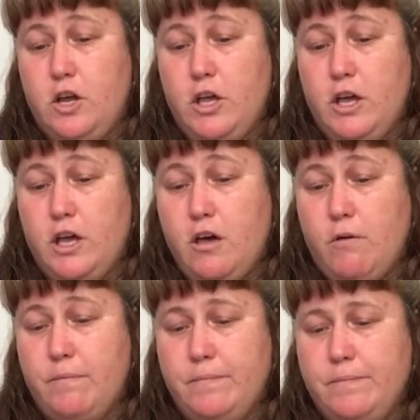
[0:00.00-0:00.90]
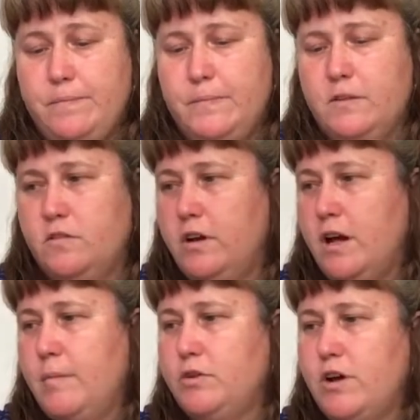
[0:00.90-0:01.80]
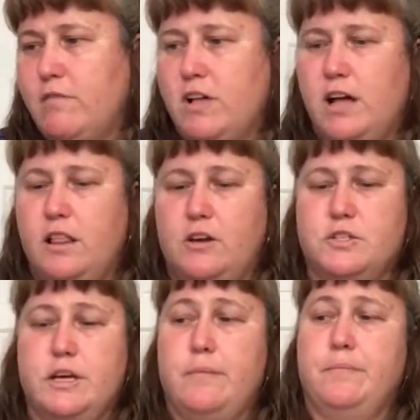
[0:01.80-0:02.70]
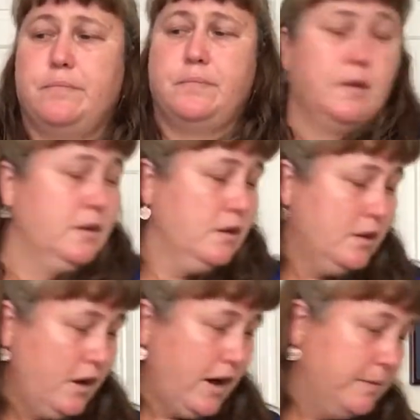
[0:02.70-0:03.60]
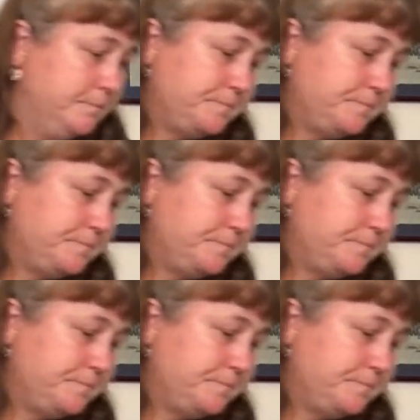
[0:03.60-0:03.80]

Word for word: you go. So I got my travel highlighter set. All right.